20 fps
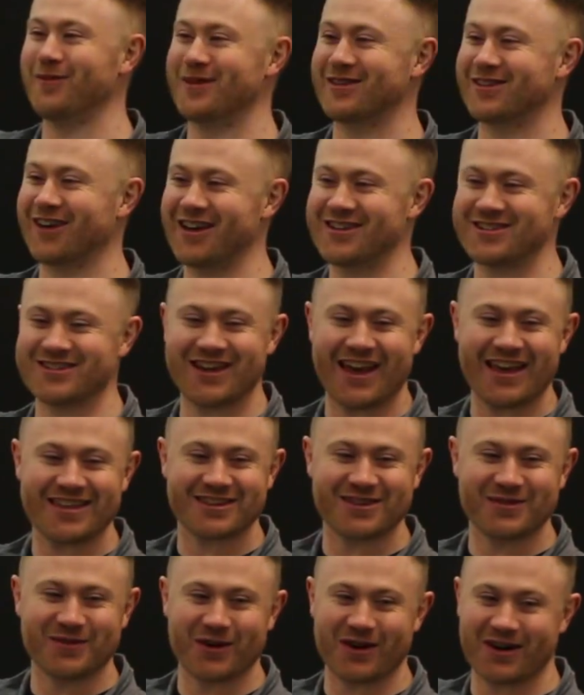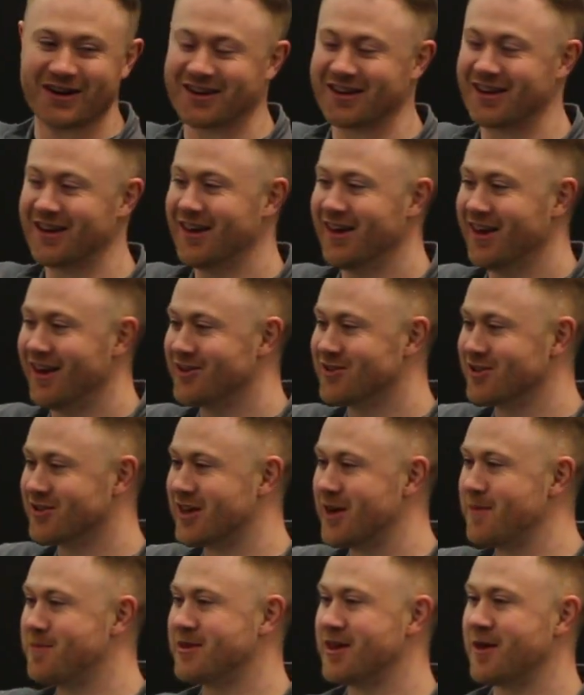beside your desk in work.
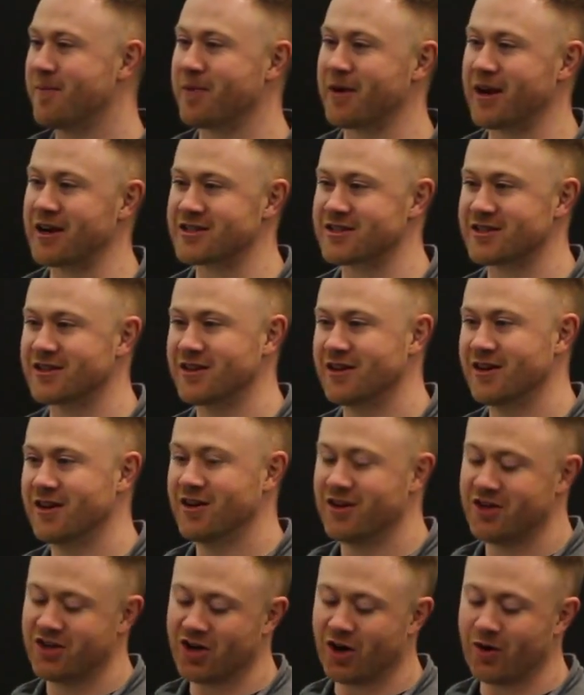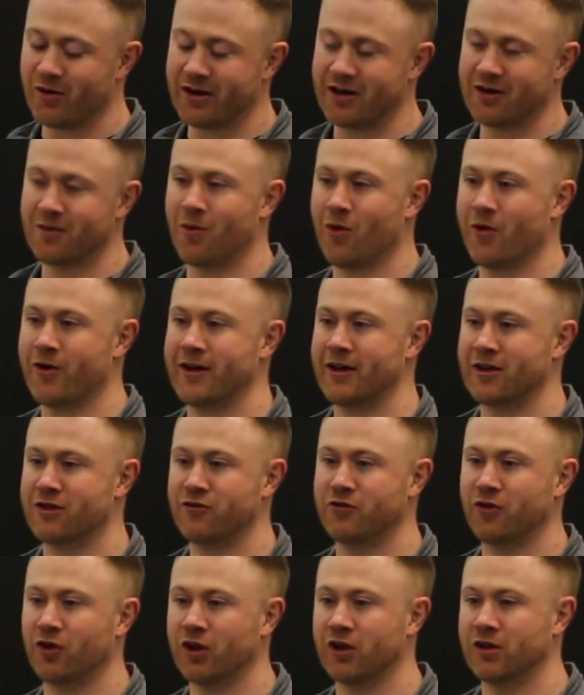Just keep sipping it. You go in the morning,
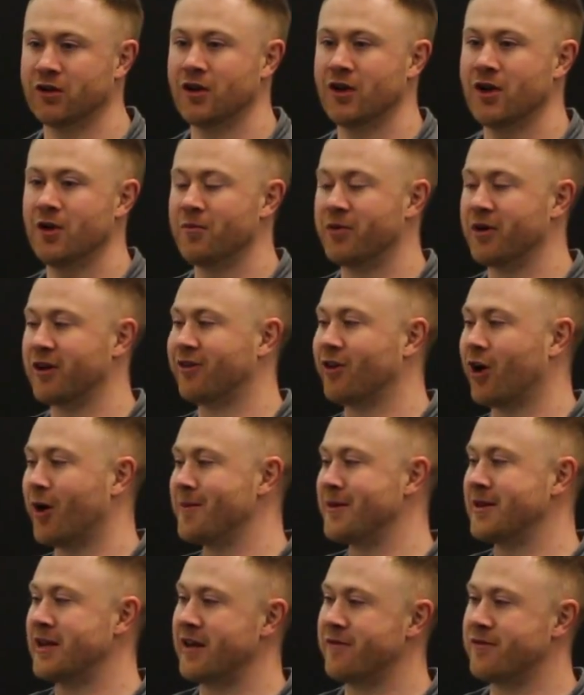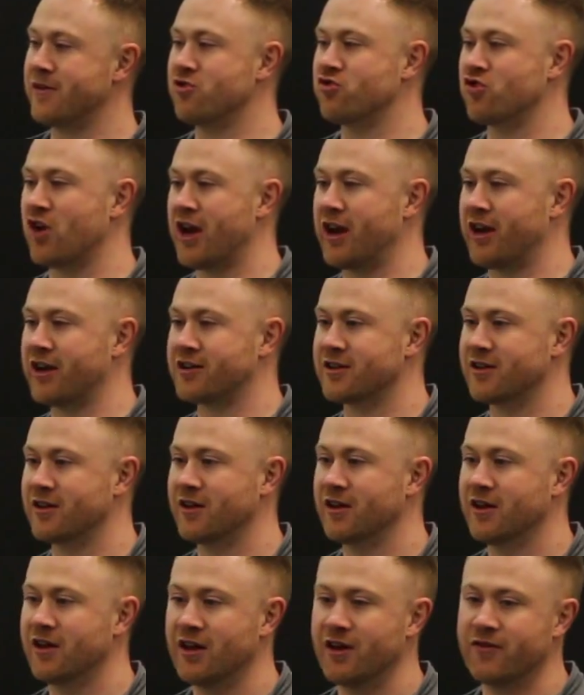it's full. By the time you leave, you drain it.
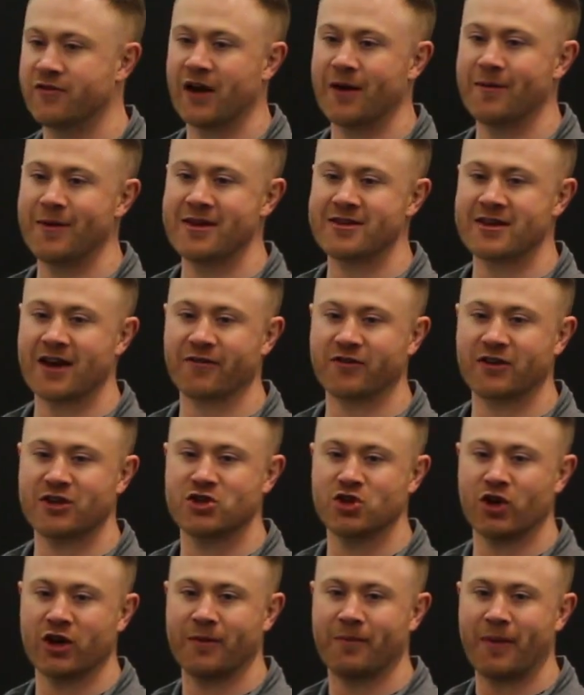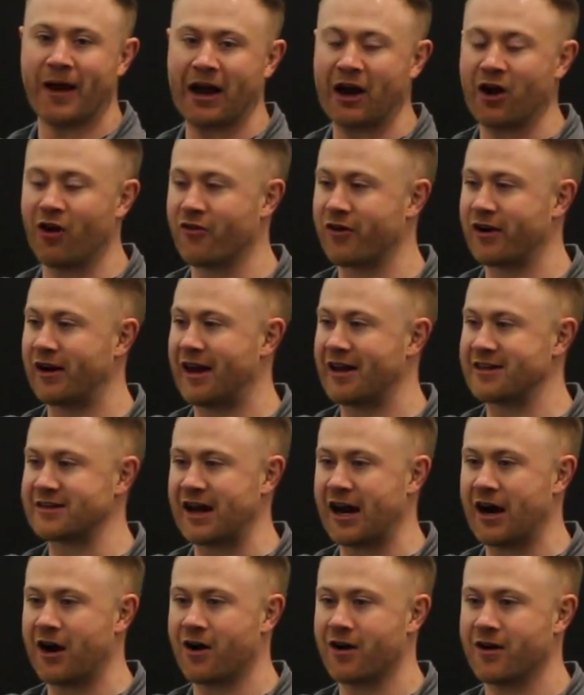If that means you have to chug it back over the
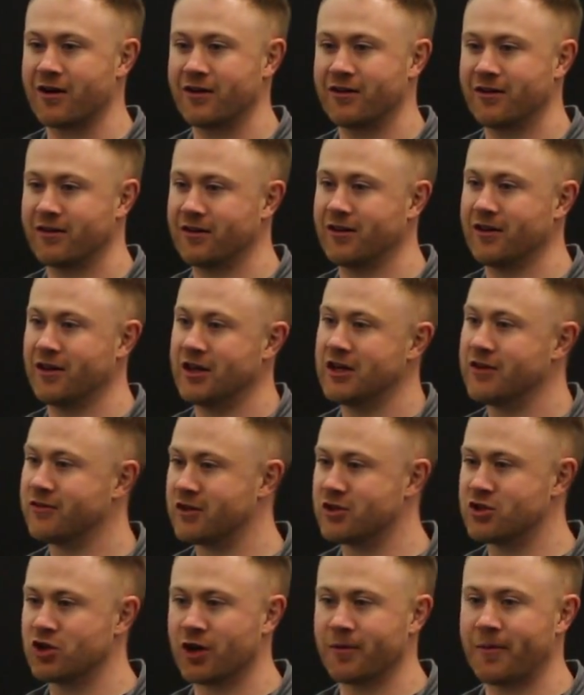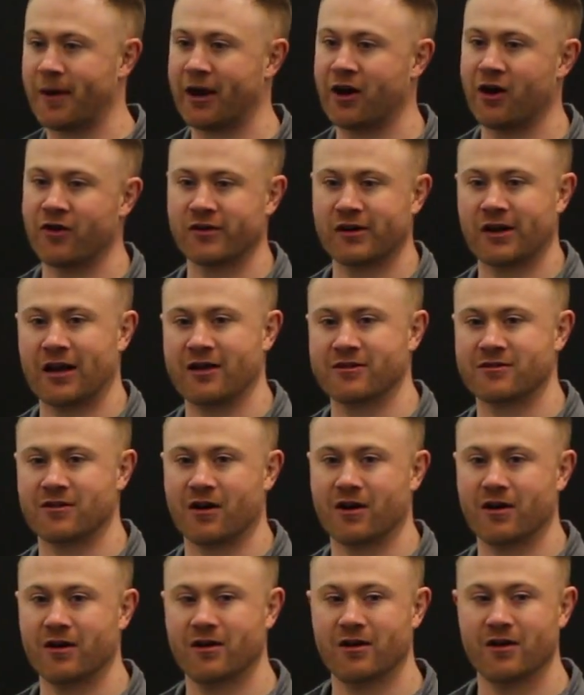last hour, you have to chug it back over the last
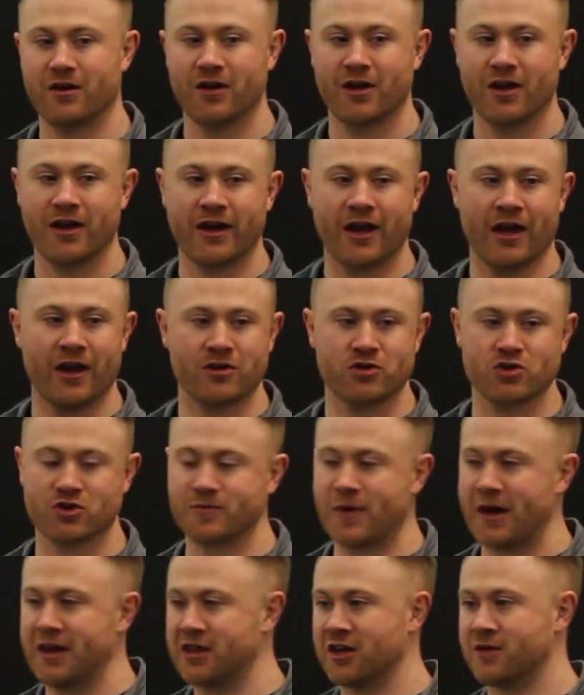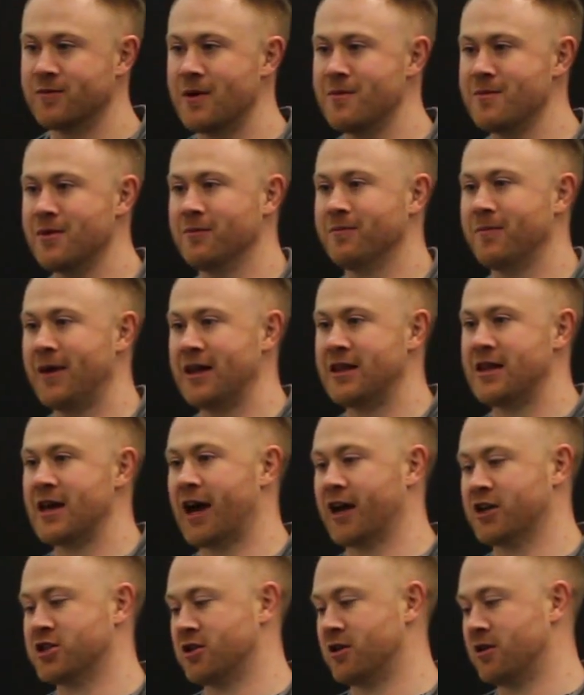hour. Again, just make the commitment, make the
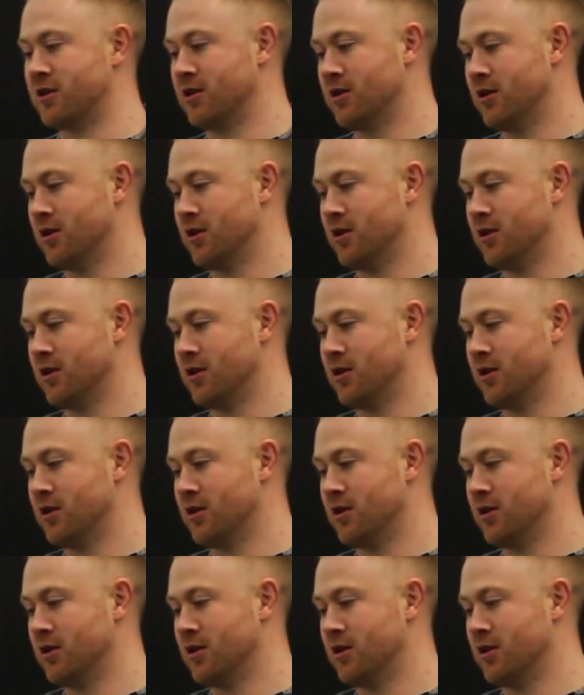action.